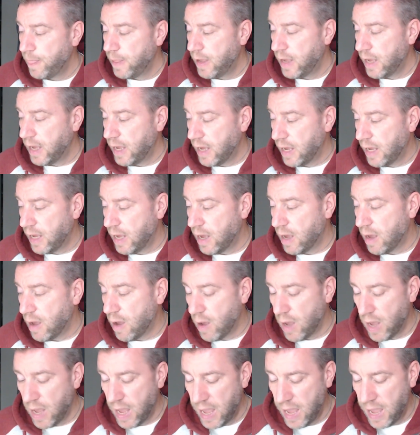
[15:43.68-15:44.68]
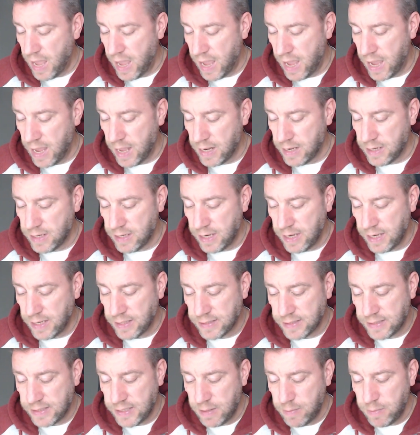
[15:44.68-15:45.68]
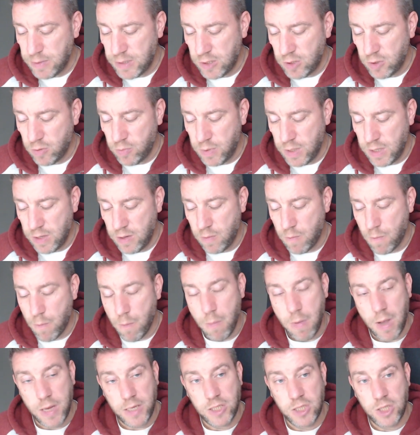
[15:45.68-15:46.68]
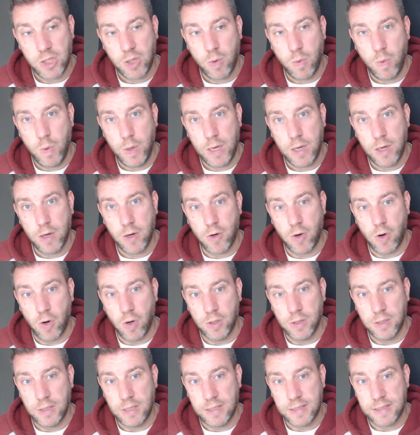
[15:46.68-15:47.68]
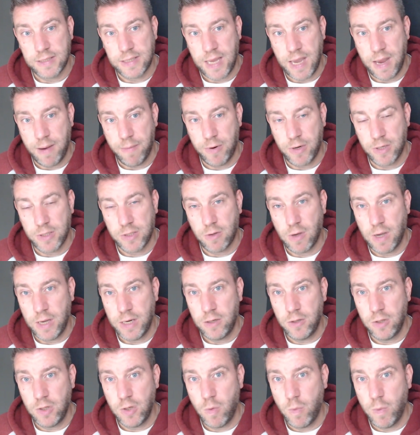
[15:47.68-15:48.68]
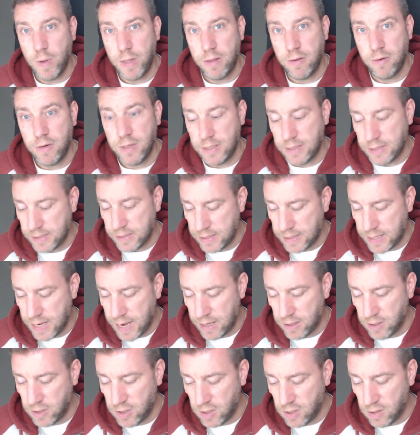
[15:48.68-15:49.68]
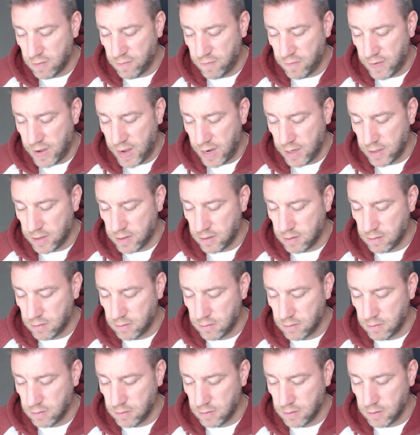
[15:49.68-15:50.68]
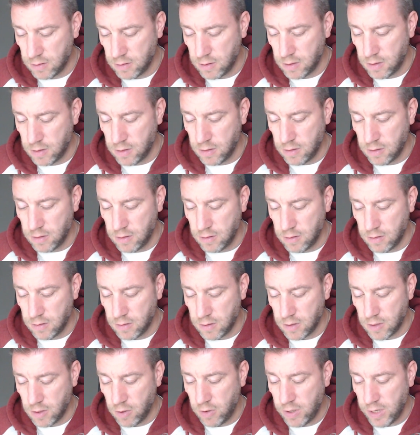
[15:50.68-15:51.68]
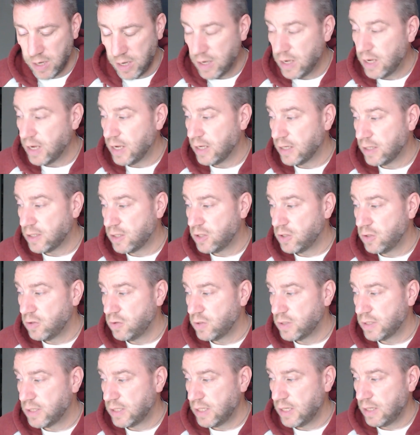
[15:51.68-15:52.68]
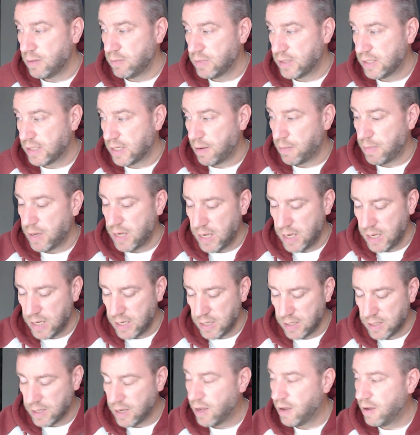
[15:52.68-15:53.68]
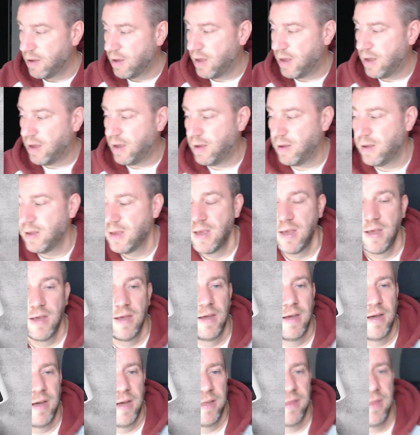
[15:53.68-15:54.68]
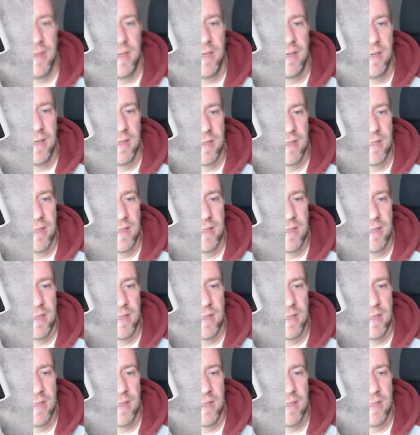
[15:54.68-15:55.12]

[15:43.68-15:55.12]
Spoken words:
And it seems to be much quicker on this camera. So I don't know whether it's down to the fact. Okay, it do seem some heat. I think this